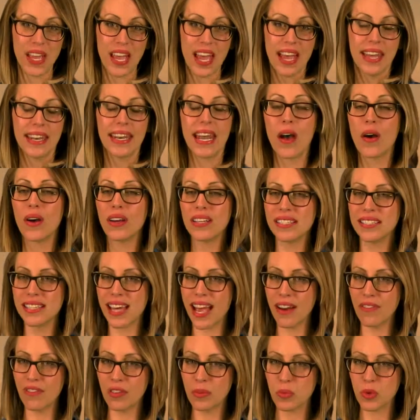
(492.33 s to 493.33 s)
Now,
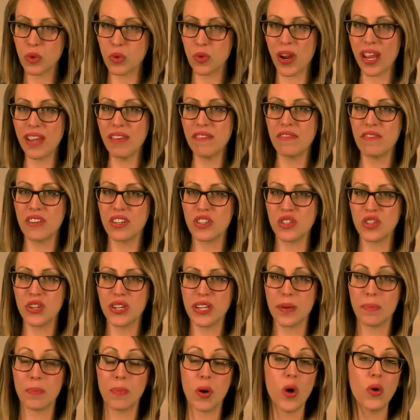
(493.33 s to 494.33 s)
aside from great fishing
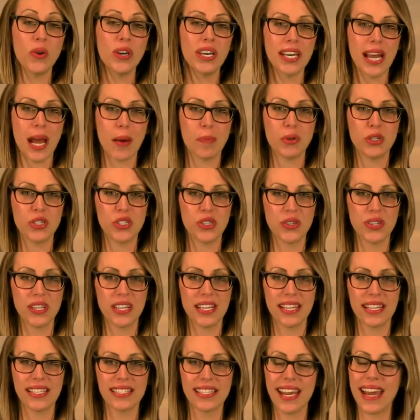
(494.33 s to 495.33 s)
and boating
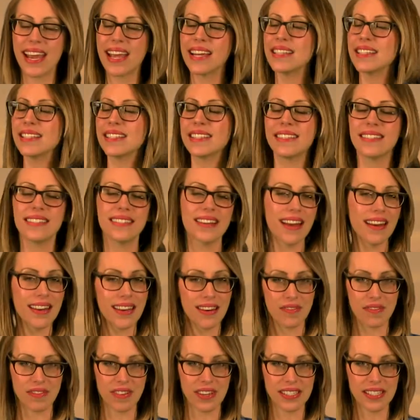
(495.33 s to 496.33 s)
opportunities and a
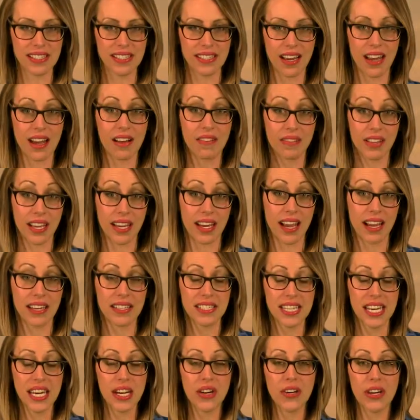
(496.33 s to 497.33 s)
stunning vista of Lake
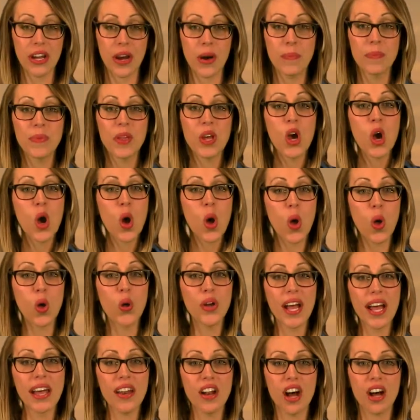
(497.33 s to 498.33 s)
Ontario,
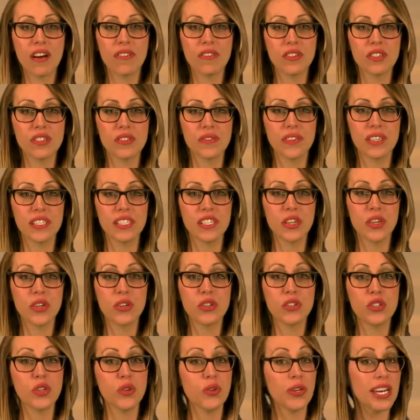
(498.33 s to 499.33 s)
Olcott offers
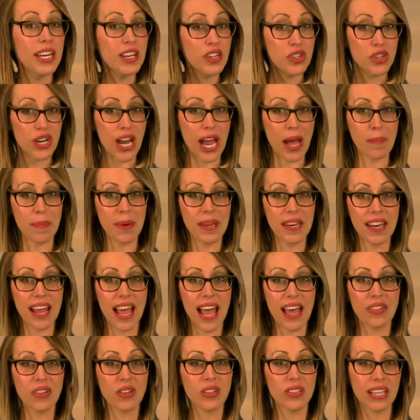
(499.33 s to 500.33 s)
visitors unique shopping
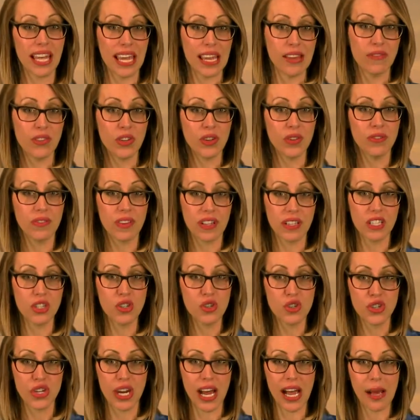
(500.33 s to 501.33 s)
at the Lakeview Village
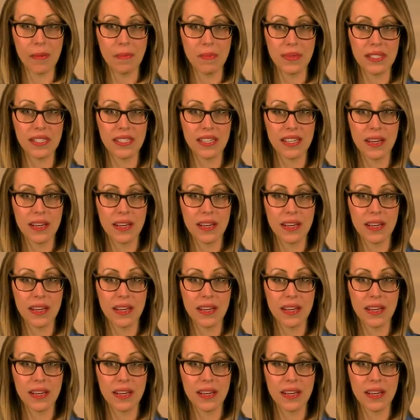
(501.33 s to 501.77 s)
Shops,